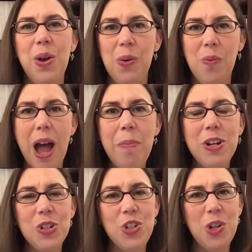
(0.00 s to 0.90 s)

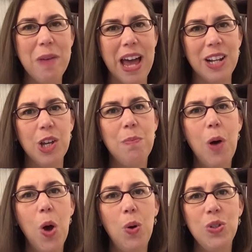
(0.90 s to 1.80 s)
Robert Schumann
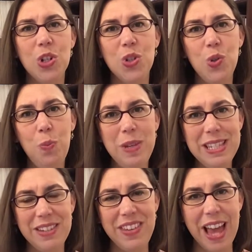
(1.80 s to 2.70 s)
composed Du
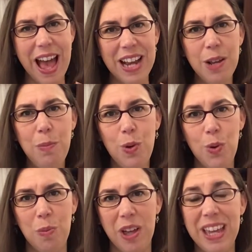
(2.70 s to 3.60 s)
bist wie eine
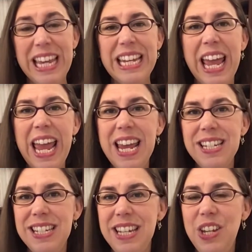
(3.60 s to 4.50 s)
Blume in
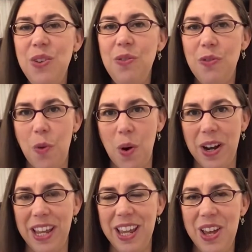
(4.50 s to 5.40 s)

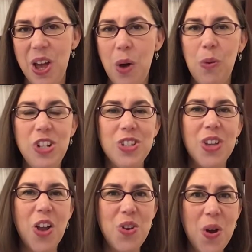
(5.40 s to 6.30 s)
1840, which is
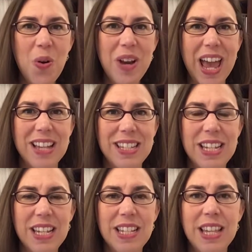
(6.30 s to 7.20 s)
known as
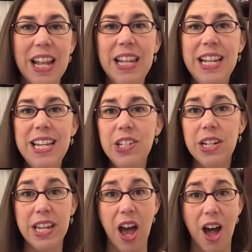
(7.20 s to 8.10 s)
his
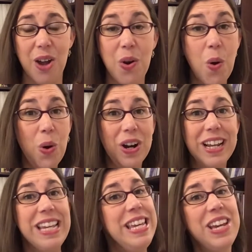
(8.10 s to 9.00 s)
Liederjahr, or
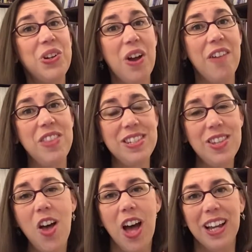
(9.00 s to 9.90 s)
Year of the
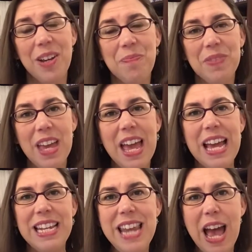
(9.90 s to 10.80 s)
Song.
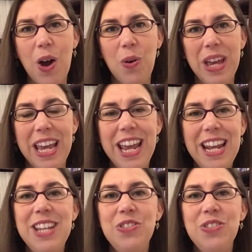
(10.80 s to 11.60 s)
Now, it is